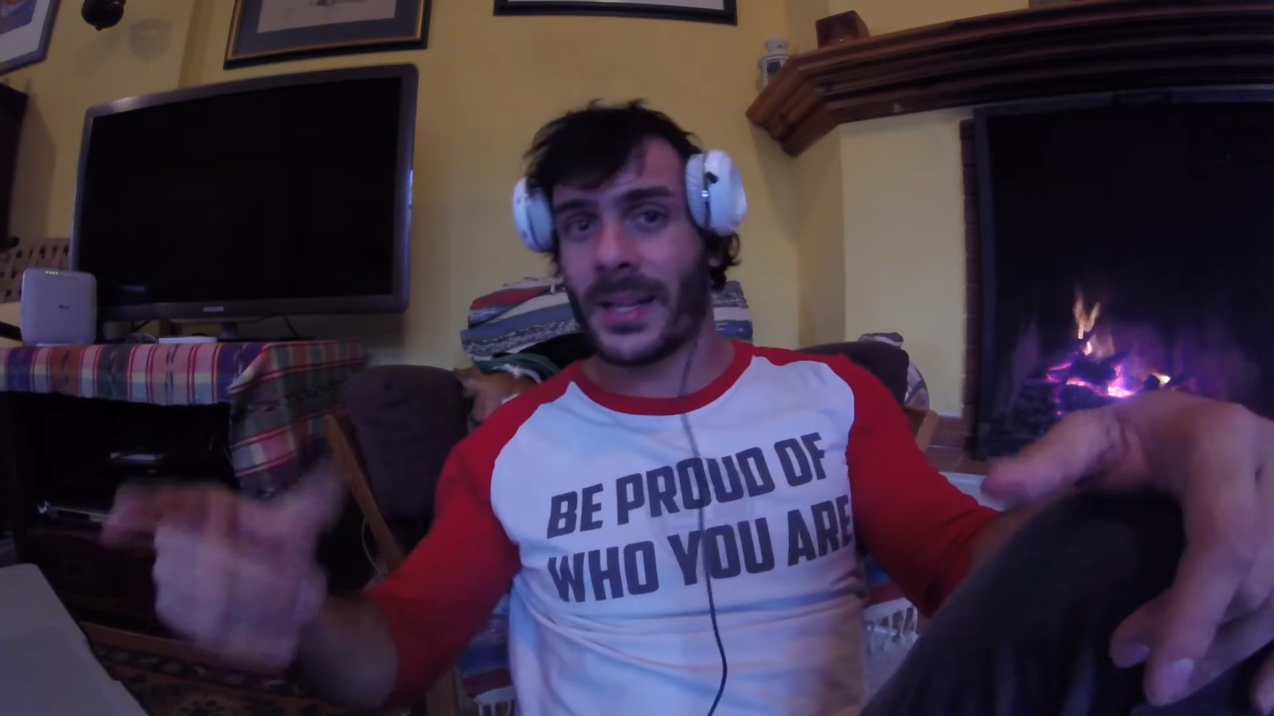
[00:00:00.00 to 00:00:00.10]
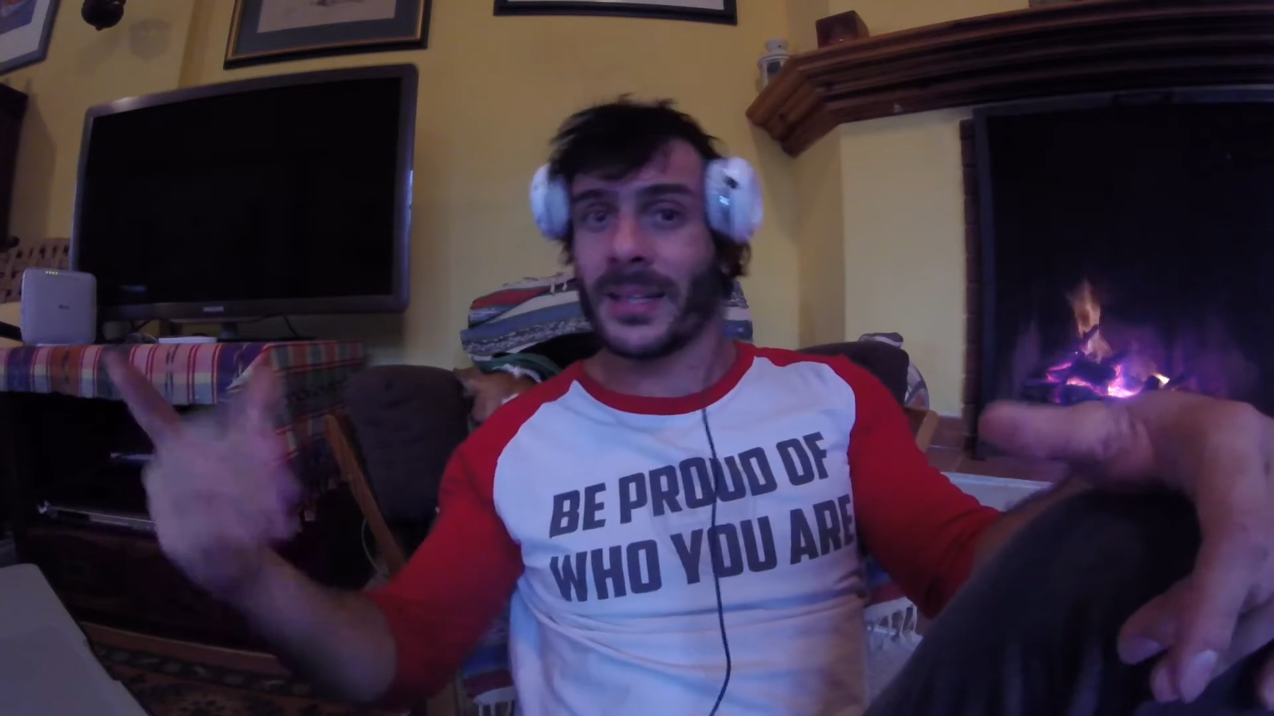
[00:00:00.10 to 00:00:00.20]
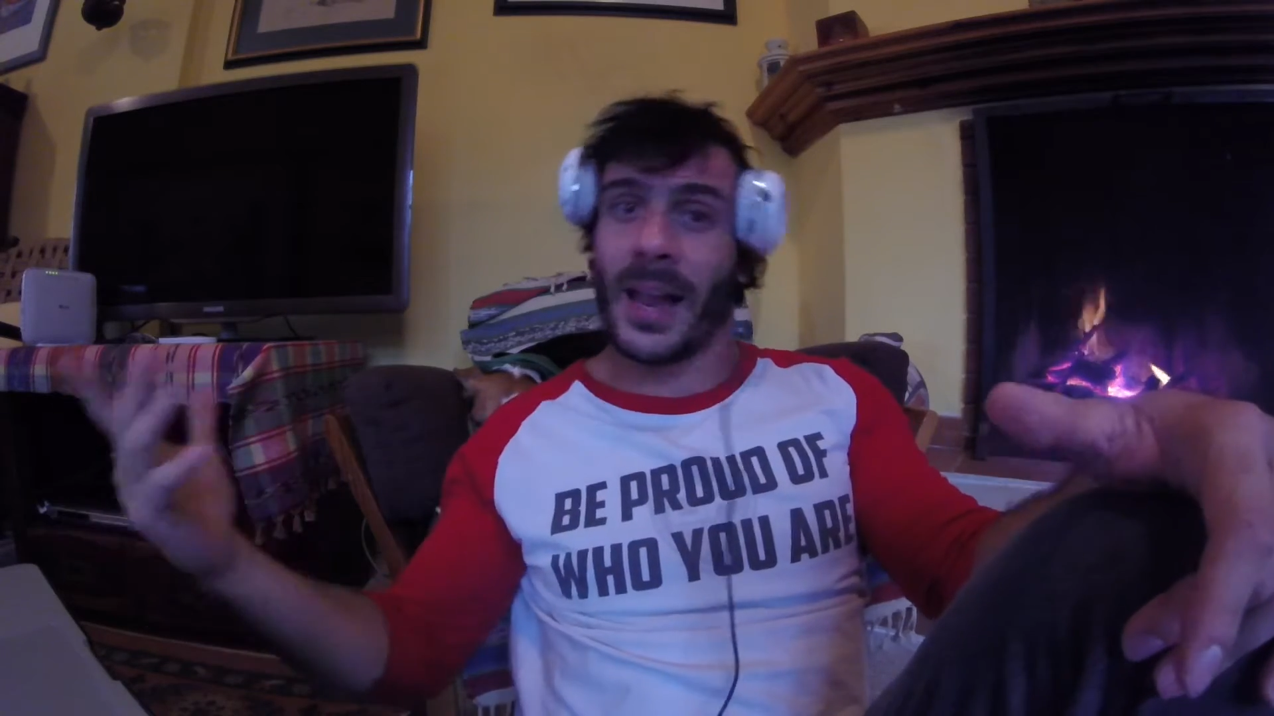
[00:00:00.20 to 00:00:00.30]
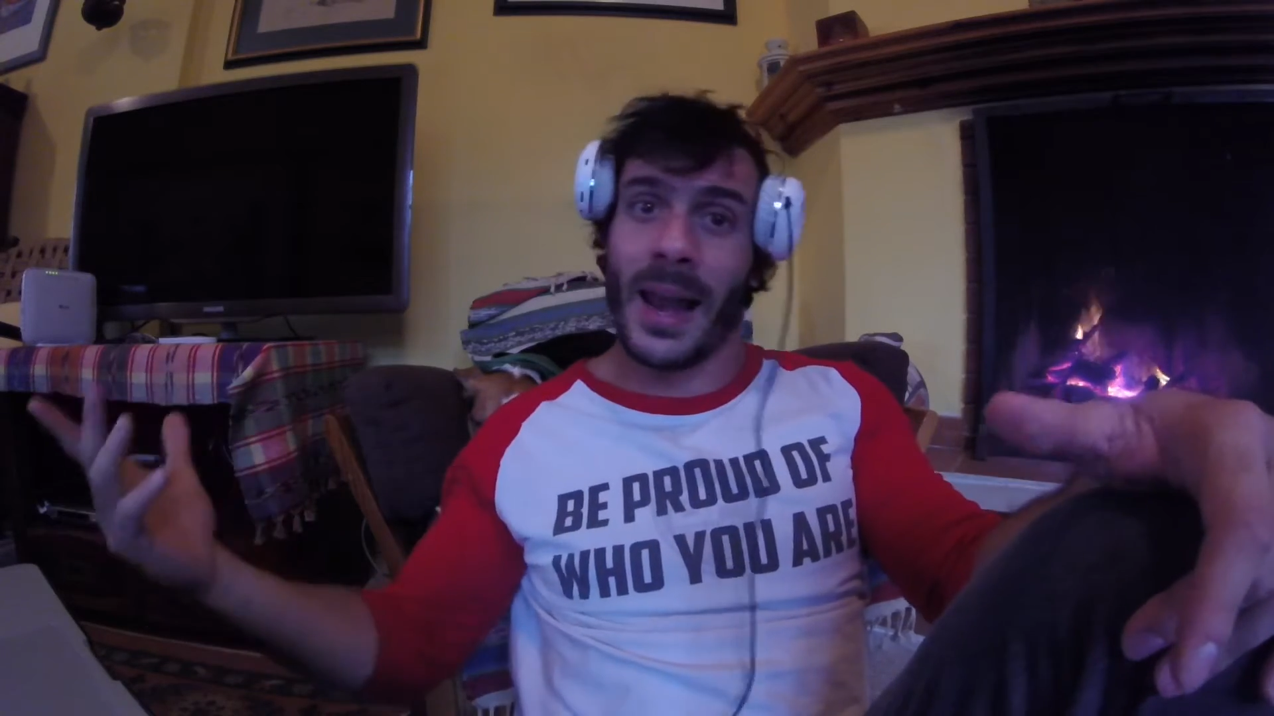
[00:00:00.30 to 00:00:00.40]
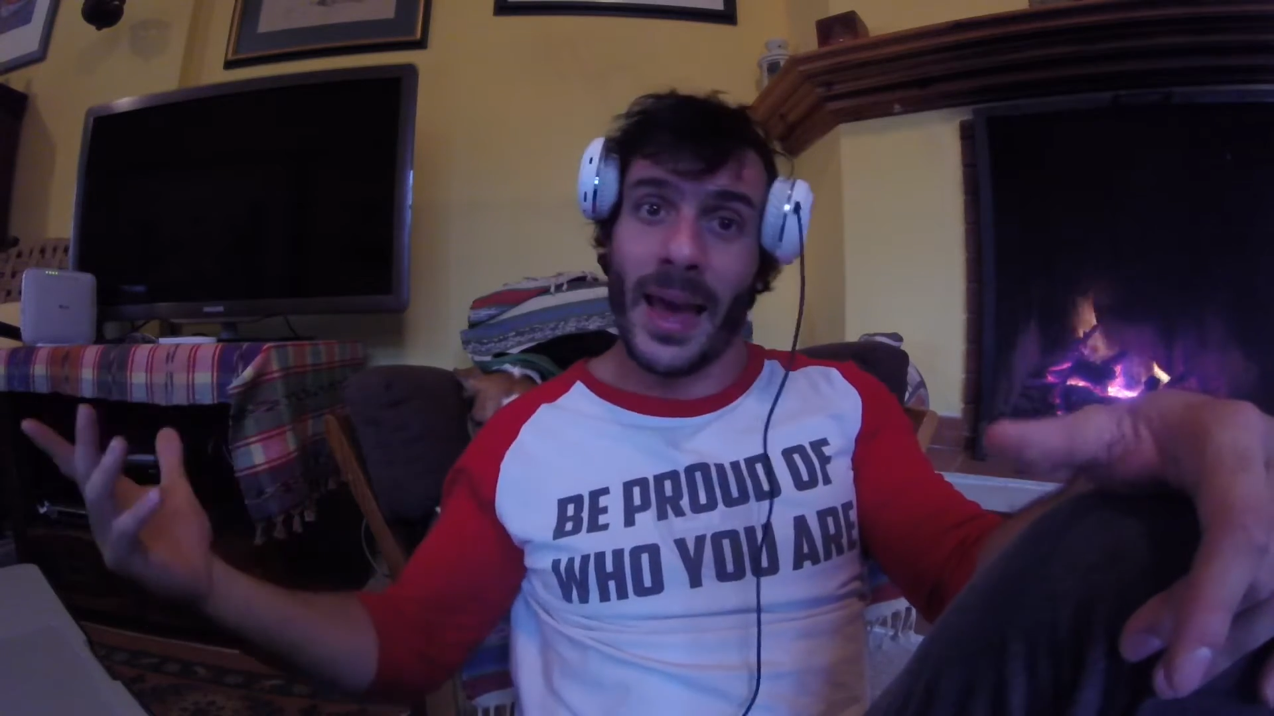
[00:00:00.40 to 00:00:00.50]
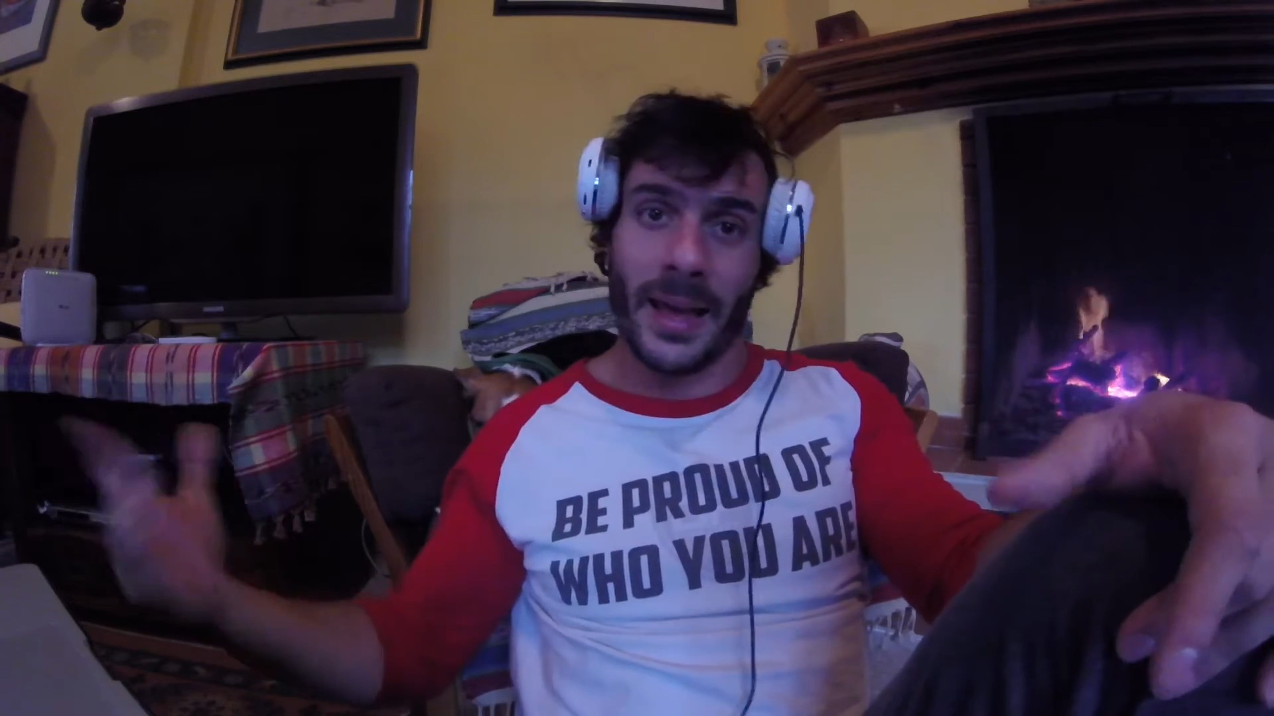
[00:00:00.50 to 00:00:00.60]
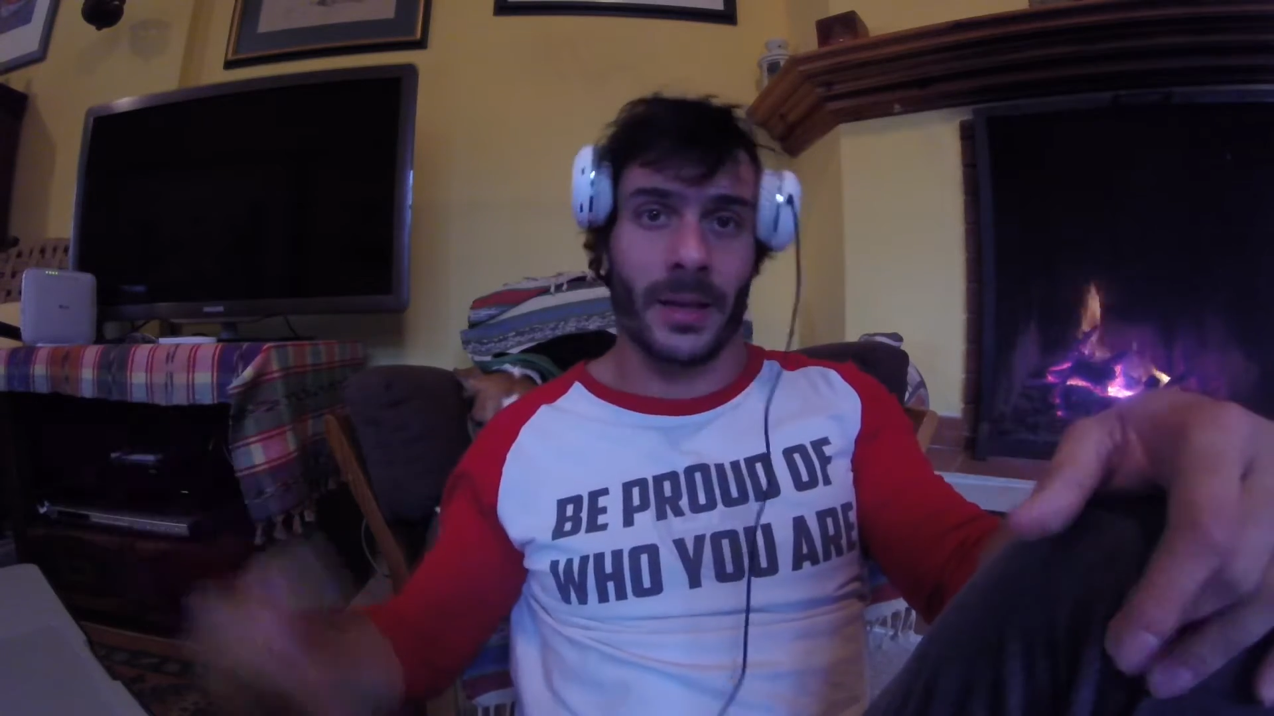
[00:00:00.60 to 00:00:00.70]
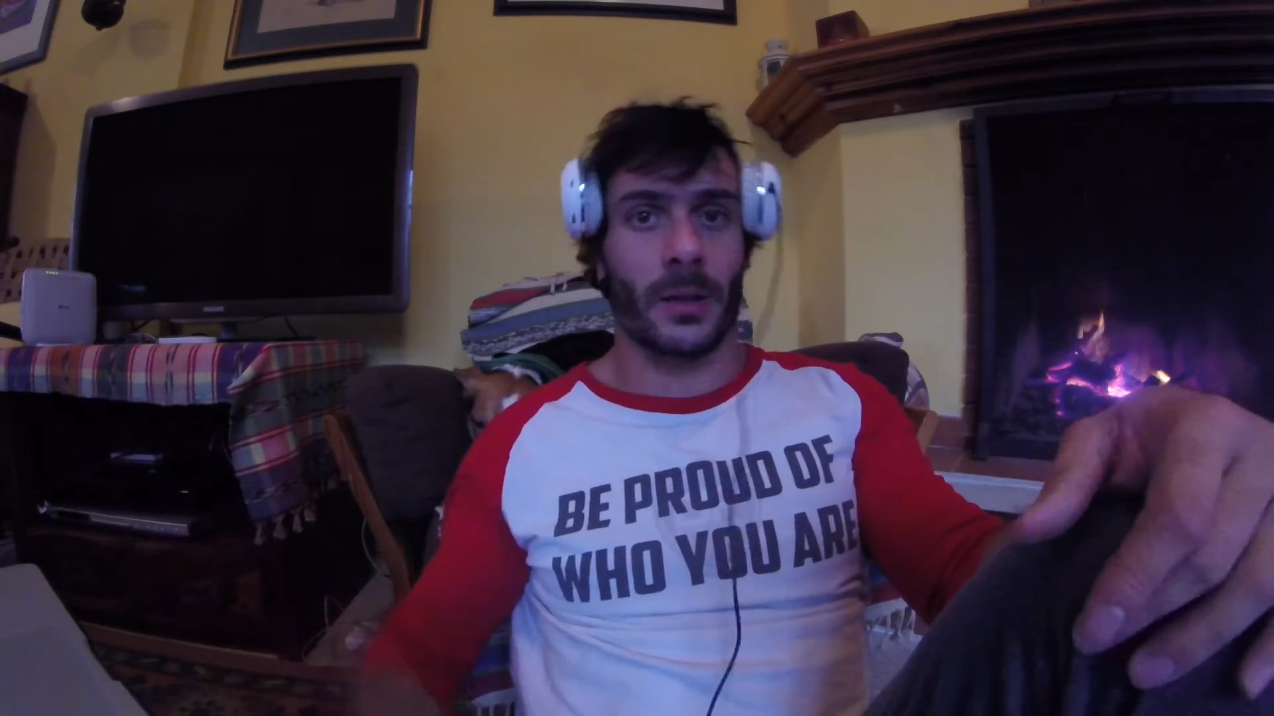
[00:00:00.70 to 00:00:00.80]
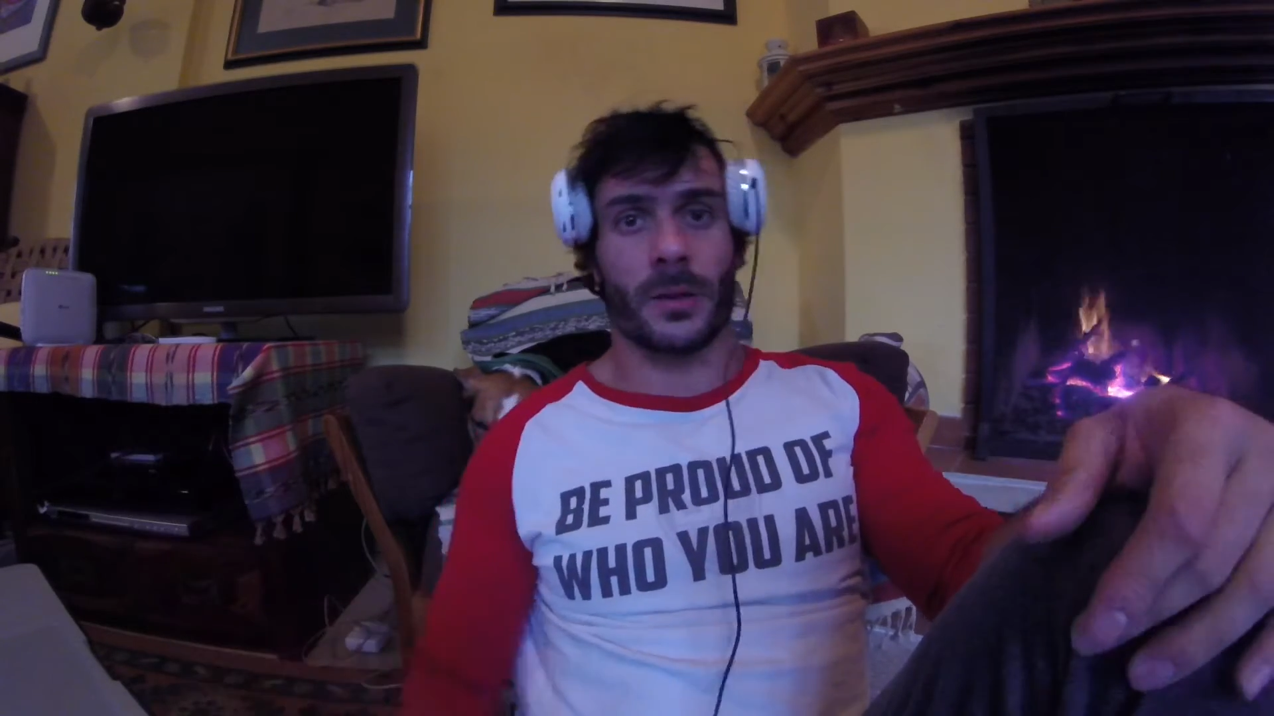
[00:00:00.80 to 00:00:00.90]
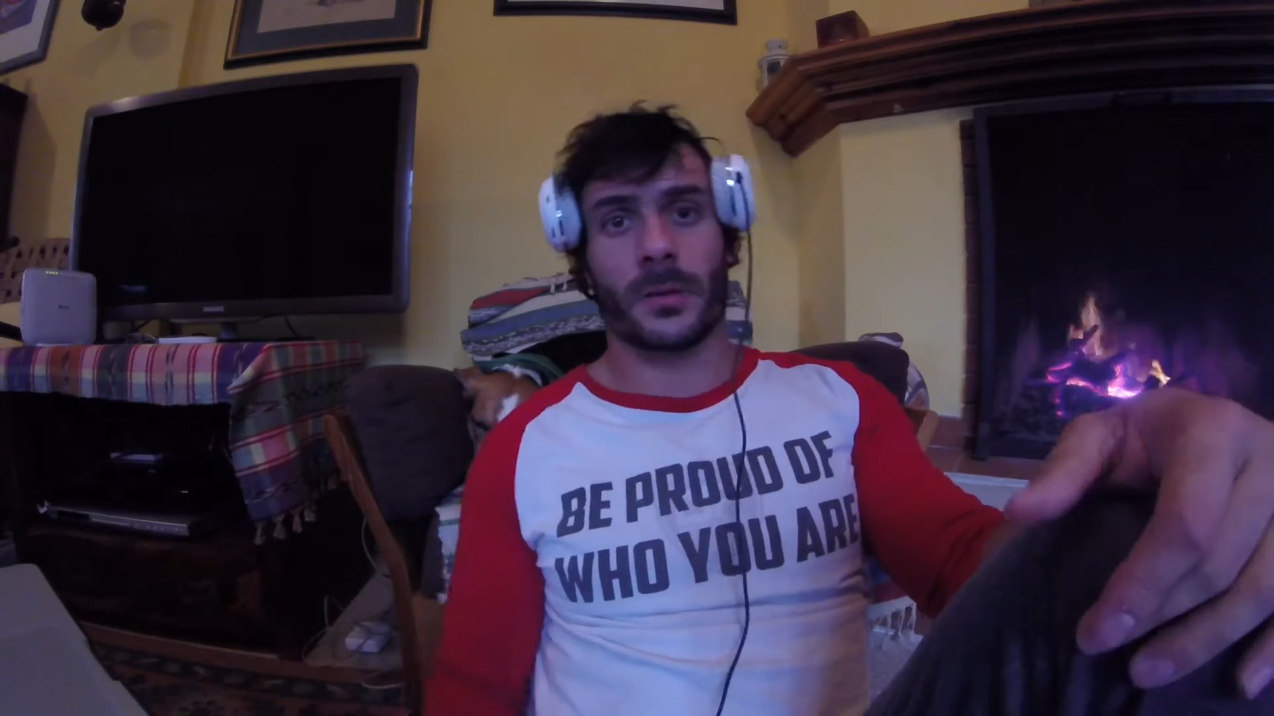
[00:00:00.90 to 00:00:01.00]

I didn't like it.